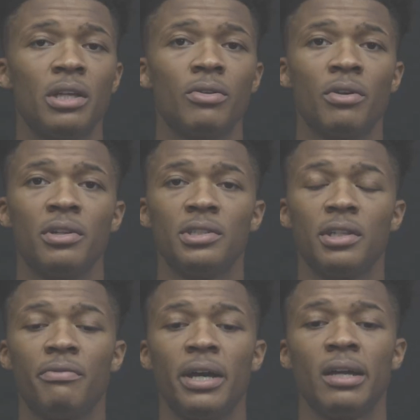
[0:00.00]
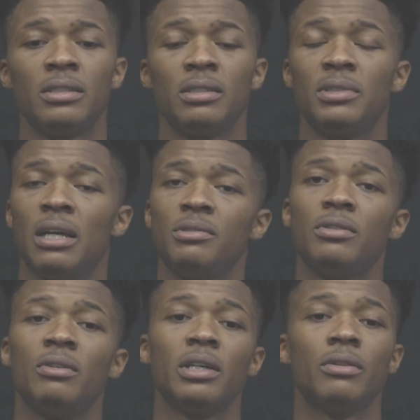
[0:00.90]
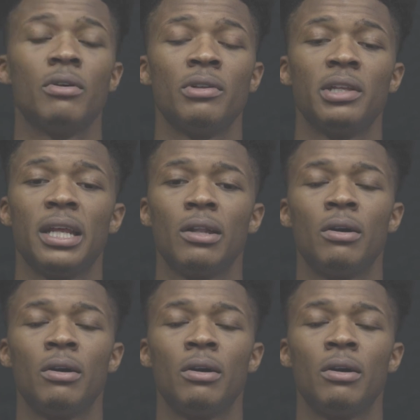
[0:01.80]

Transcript: you get thrown into the fire, sometimes you don't get thrown in at